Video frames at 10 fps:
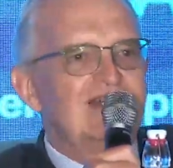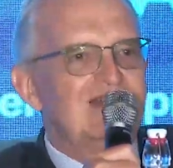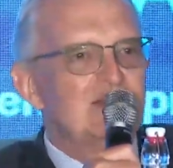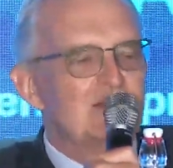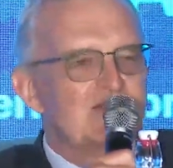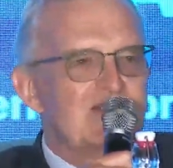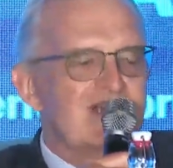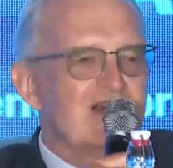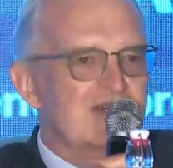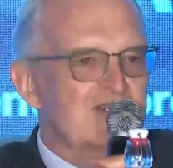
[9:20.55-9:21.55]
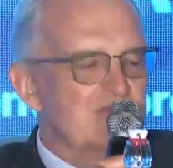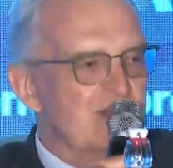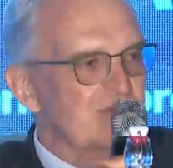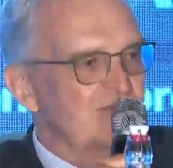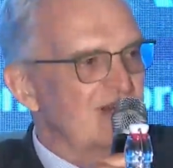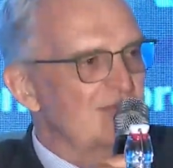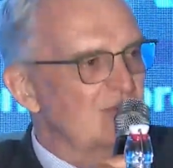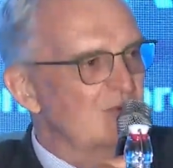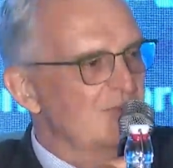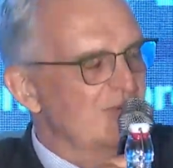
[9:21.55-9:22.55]
who is the youngest member of our
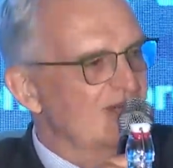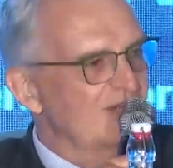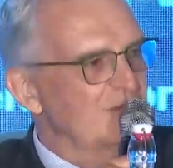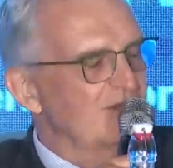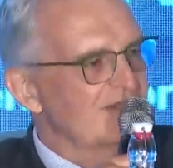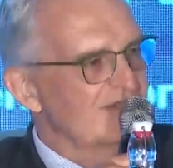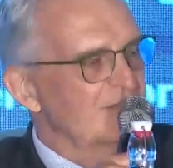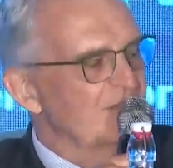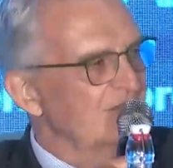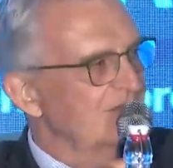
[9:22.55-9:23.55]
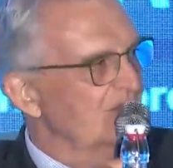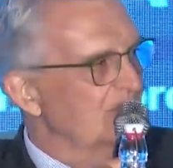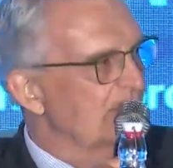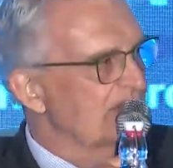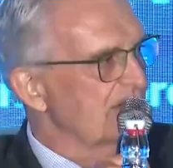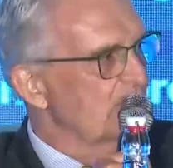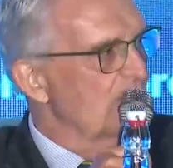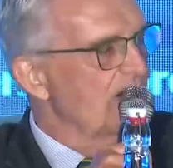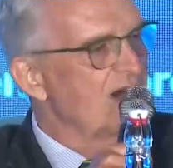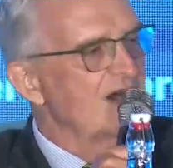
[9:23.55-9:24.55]
board by quite some
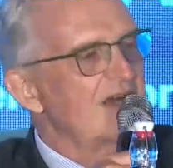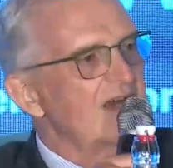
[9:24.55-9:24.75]
way.